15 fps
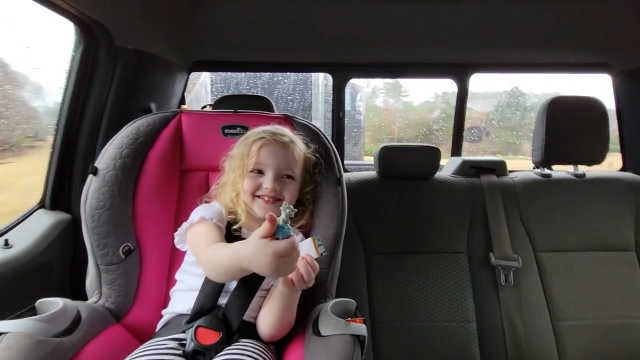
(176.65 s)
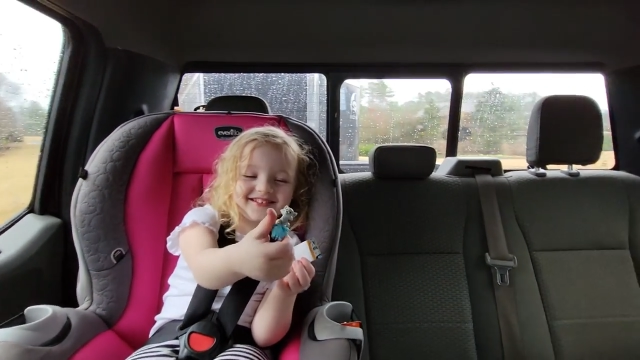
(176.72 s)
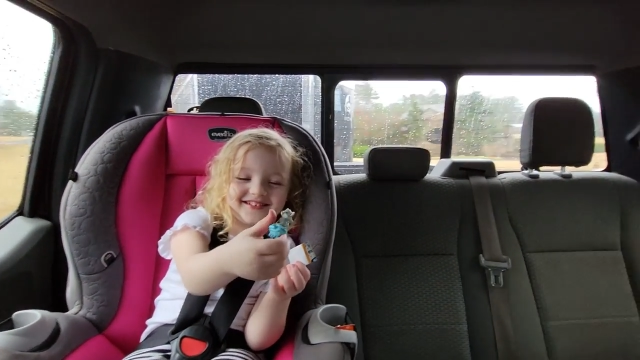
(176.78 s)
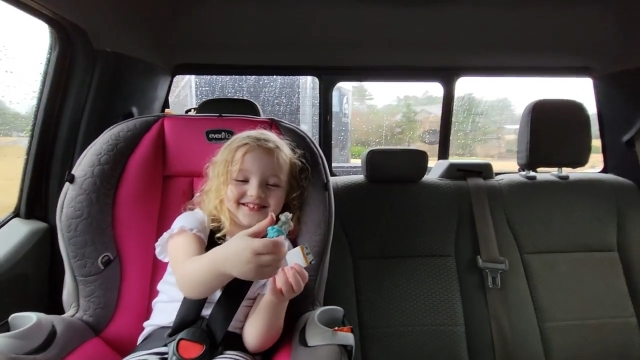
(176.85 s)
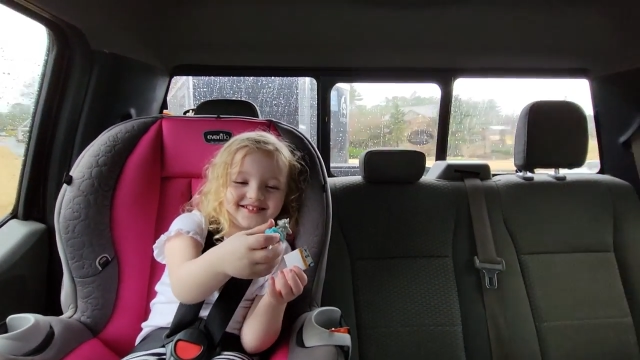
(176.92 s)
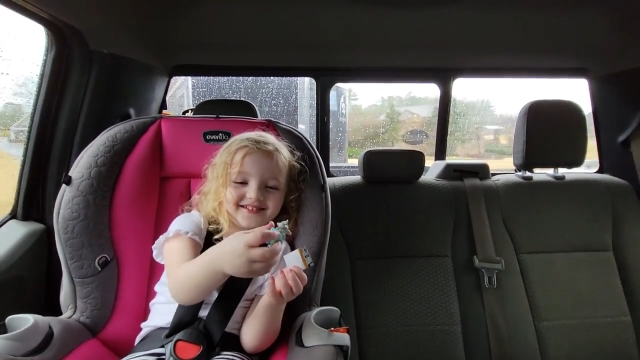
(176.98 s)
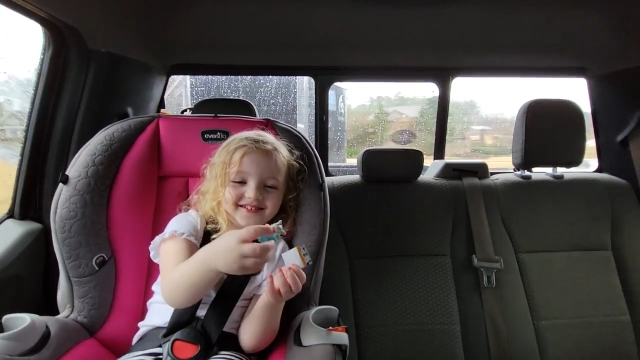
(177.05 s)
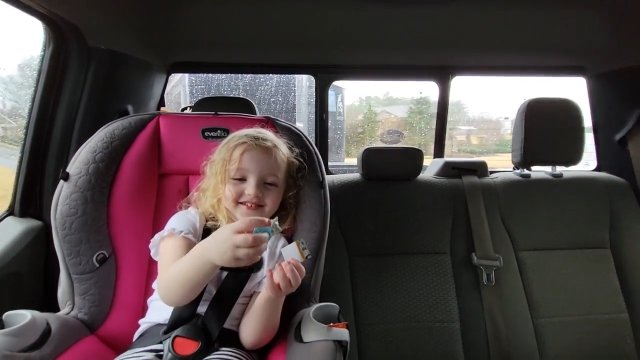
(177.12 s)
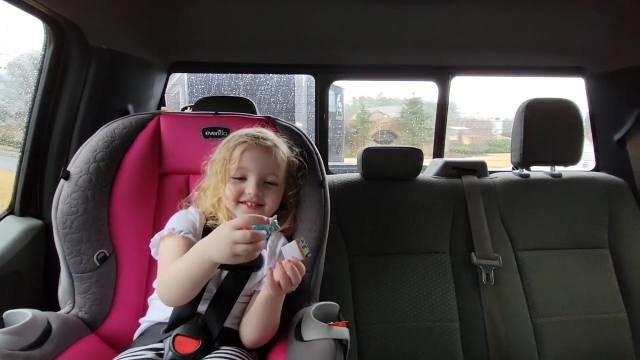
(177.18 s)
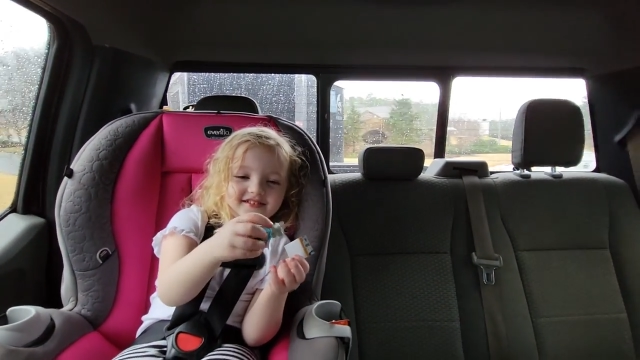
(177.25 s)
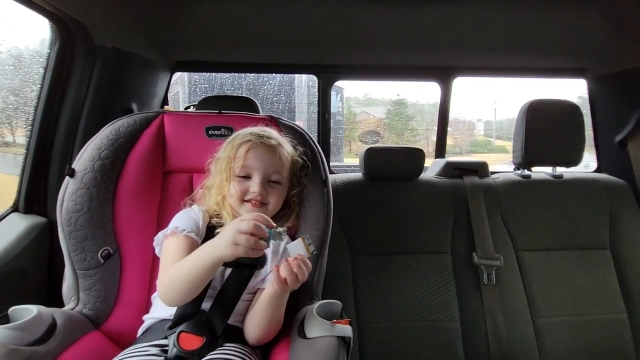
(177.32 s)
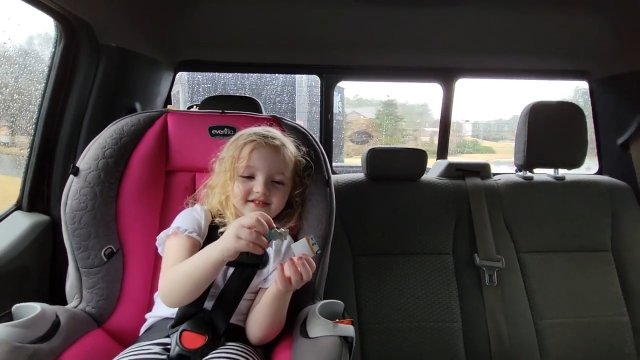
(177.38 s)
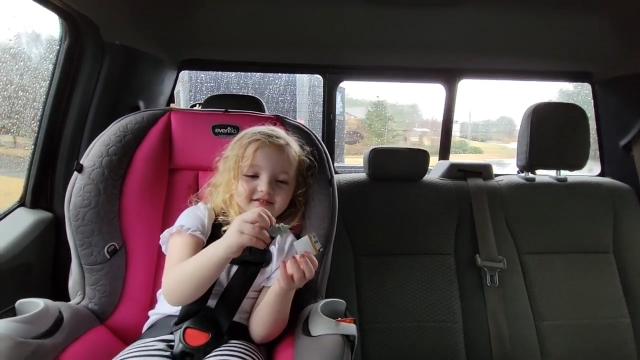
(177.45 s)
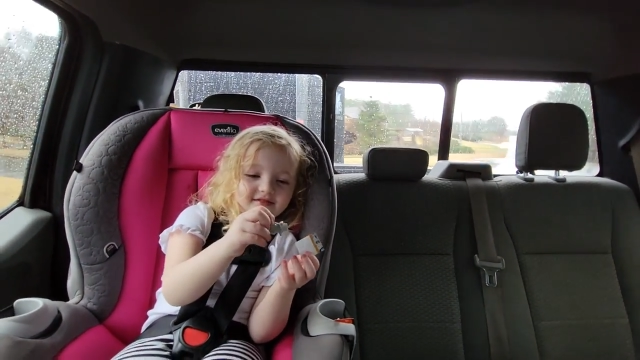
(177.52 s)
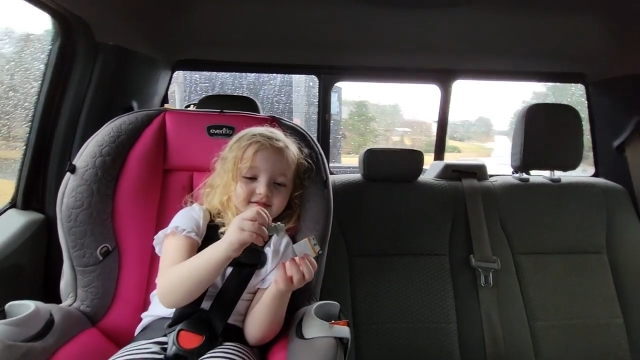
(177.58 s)
now I like
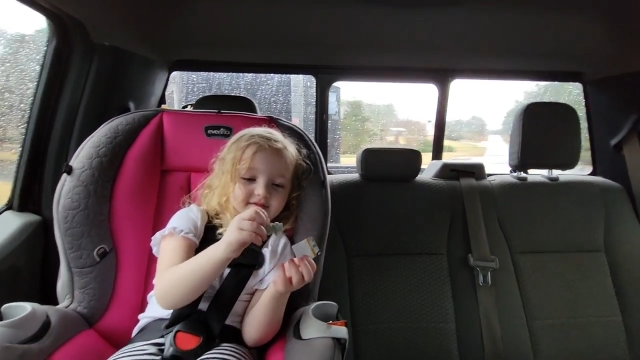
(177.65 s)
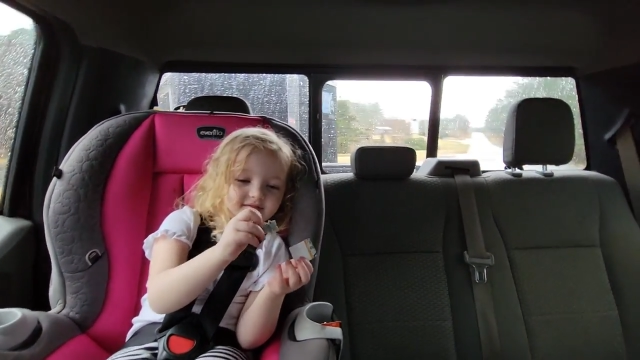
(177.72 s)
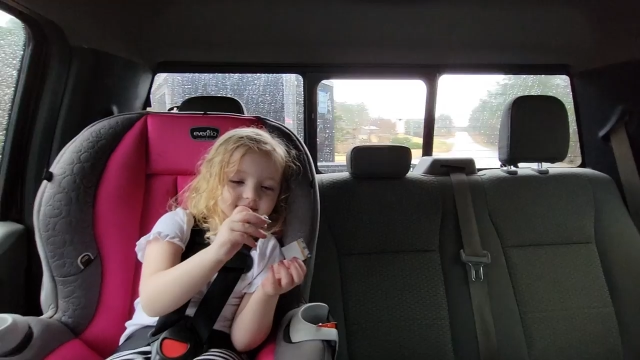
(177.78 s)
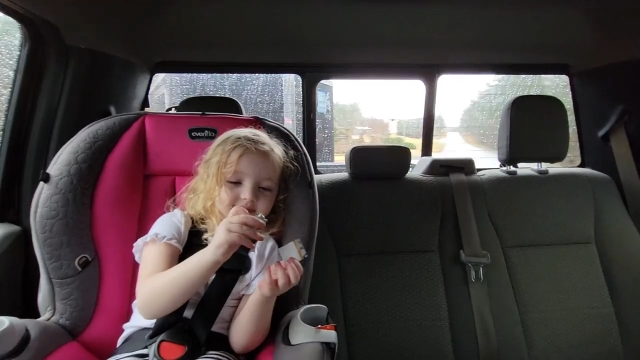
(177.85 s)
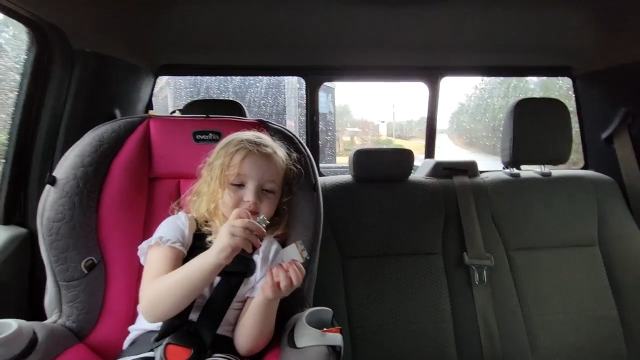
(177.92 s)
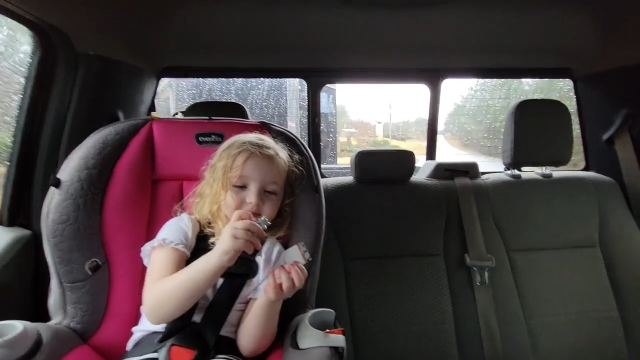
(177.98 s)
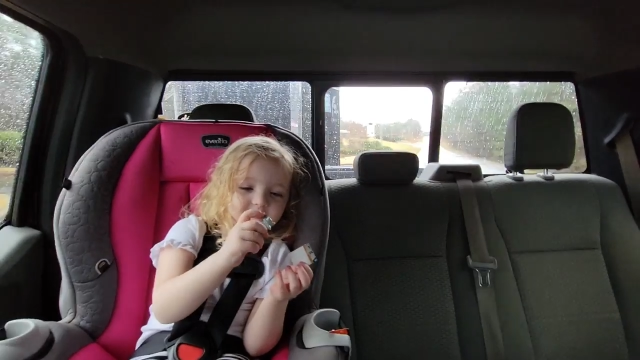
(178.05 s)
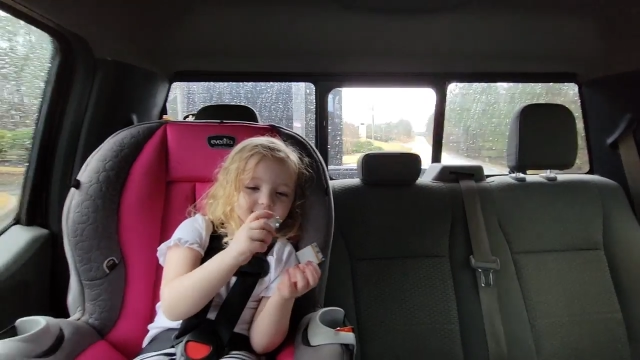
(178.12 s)
that toy.